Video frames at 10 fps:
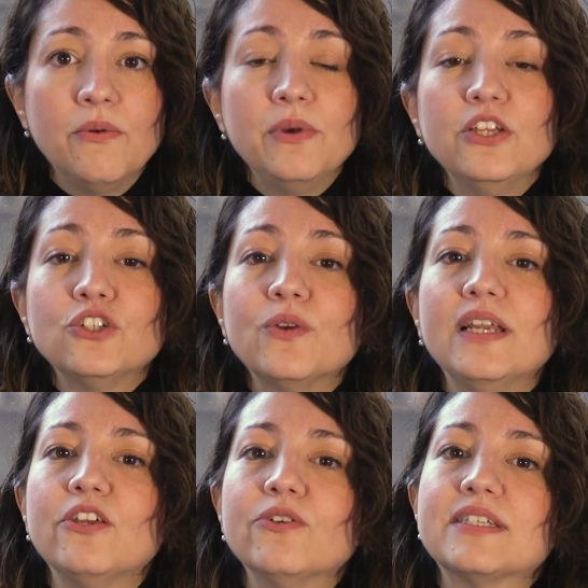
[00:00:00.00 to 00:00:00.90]
We
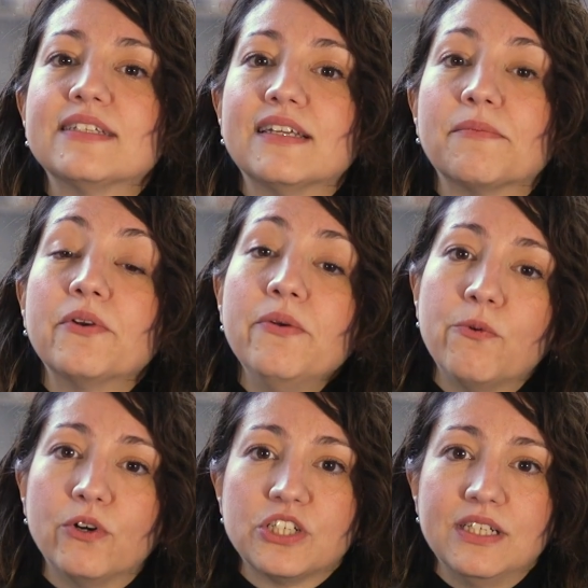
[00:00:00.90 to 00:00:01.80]
usually use the term
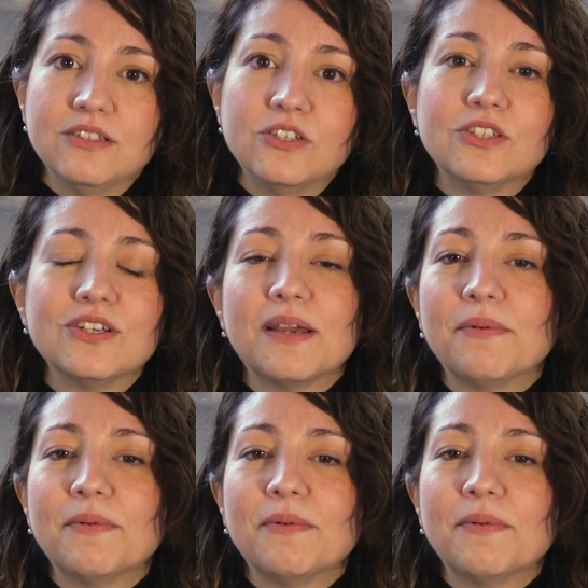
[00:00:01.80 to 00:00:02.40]
greenwashing to talk